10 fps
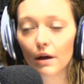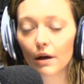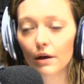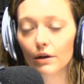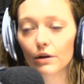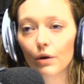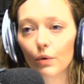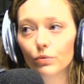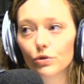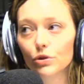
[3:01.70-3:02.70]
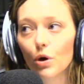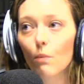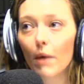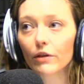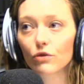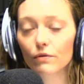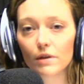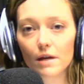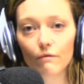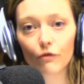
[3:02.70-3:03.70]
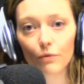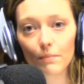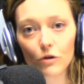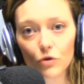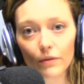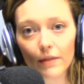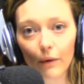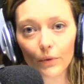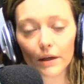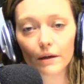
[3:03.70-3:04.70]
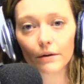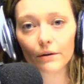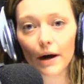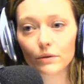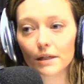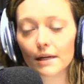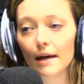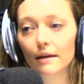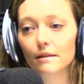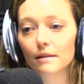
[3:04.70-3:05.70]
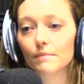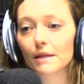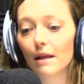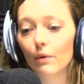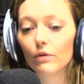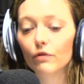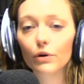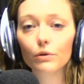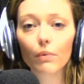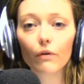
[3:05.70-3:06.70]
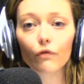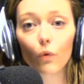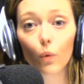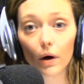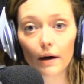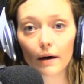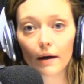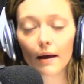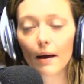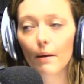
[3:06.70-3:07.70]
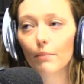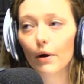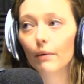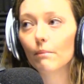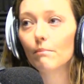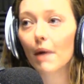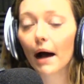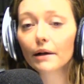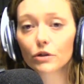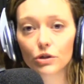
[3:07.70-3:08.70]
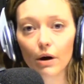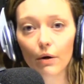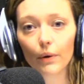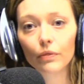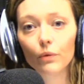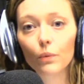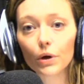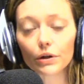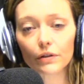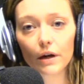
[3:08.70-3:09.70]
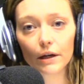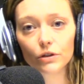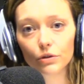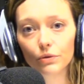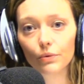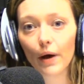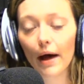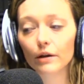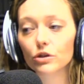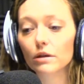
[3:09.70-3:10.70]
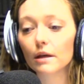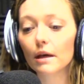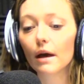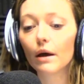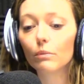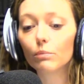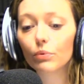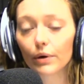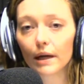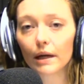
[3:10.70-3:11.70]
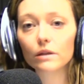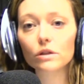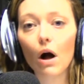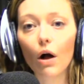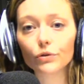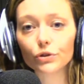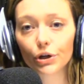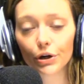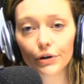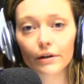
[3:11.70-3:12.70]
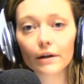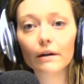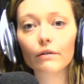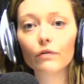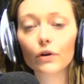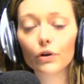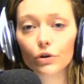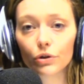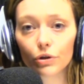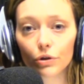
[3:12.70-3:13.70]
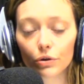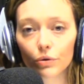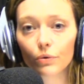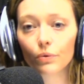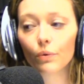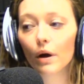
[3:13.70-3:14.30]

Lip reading: You know, so much of the information that we hear out today is something that we've heard before. But my show and the work that I do actually brings alternative, new,